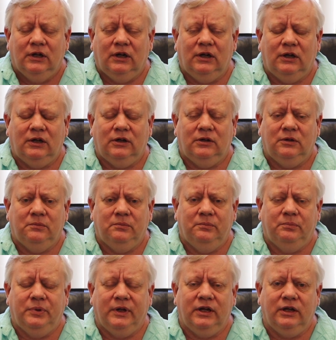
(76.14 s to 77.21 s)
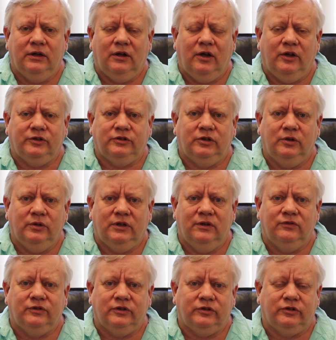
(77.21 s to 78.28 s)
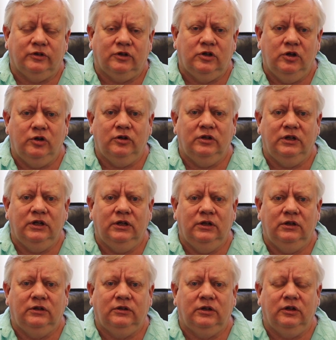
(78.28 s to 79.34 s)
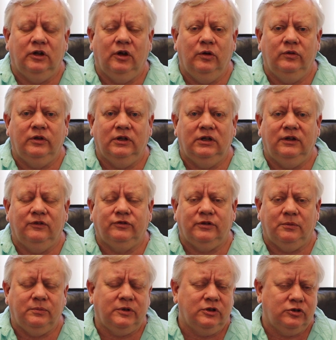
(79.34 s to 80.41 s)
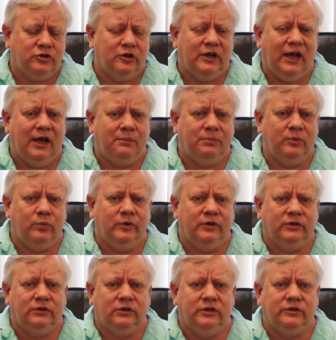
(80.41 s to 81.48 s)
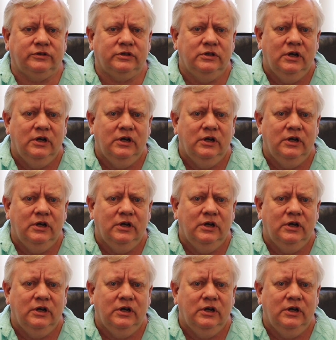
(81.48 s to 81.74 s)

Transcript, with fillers: um, but it also gives us security to know that if something should happen with this